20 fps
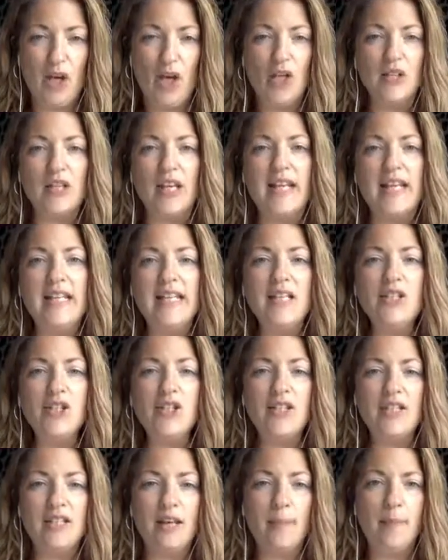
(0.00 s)
So each
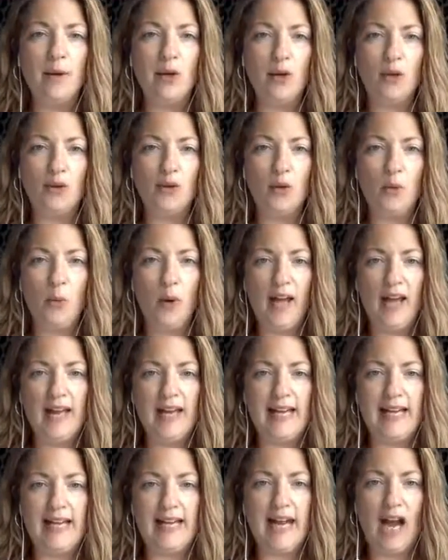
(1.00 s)
step along the
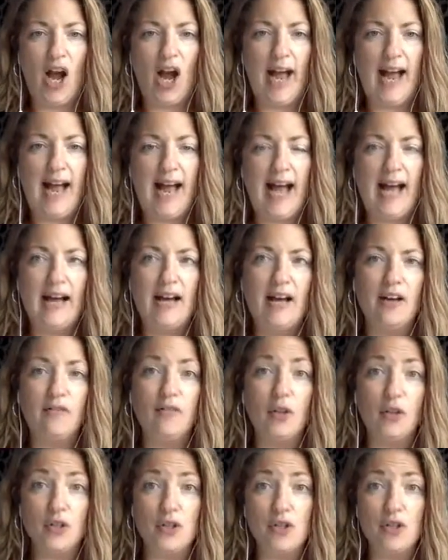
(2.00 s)
way, I have
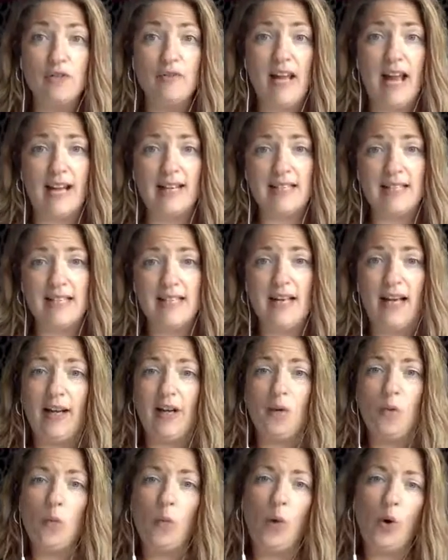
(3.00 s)
looked at the reality, like
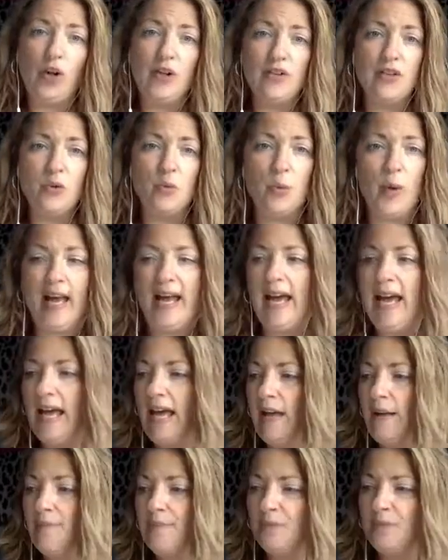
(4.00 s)
what are
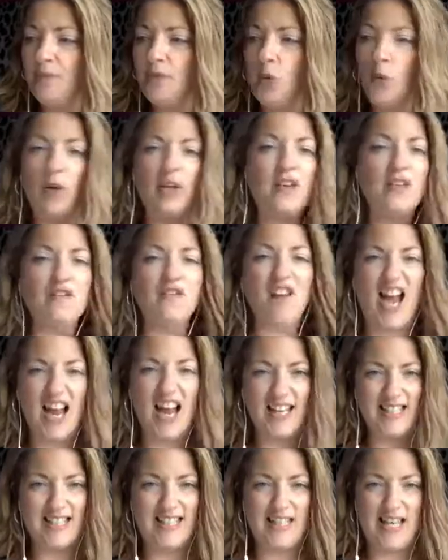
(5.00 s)
the
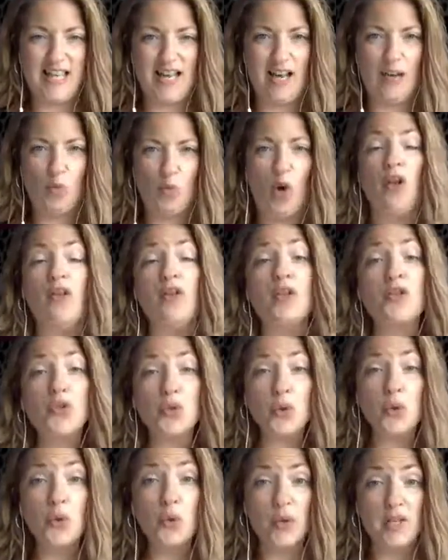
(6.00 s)
facts here? What are the
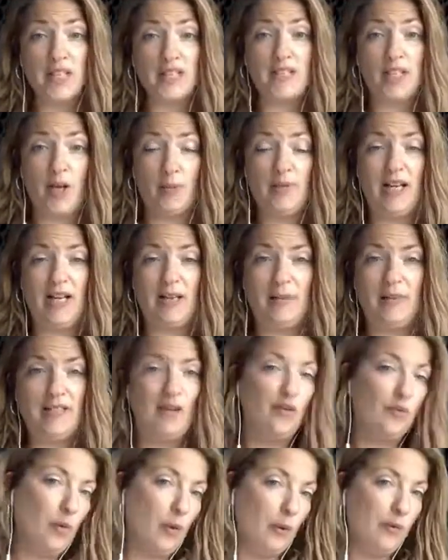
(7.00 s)
stories that I'm telling
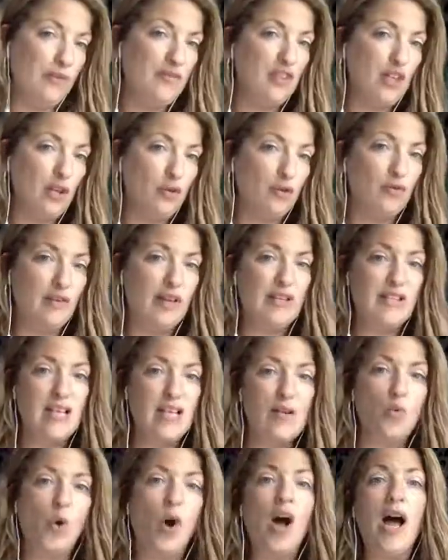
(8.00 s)
myself? What have we done already?
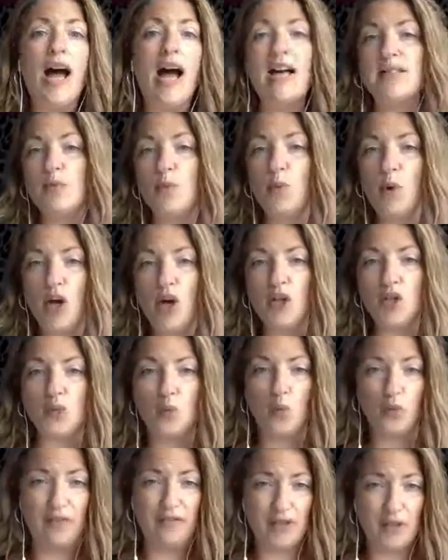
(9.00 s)
What has worked?
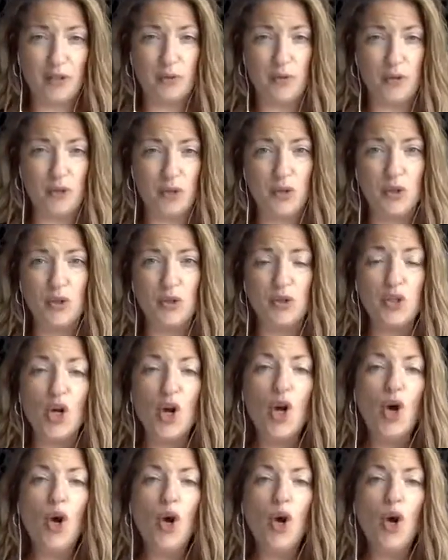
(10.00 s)
What feels good?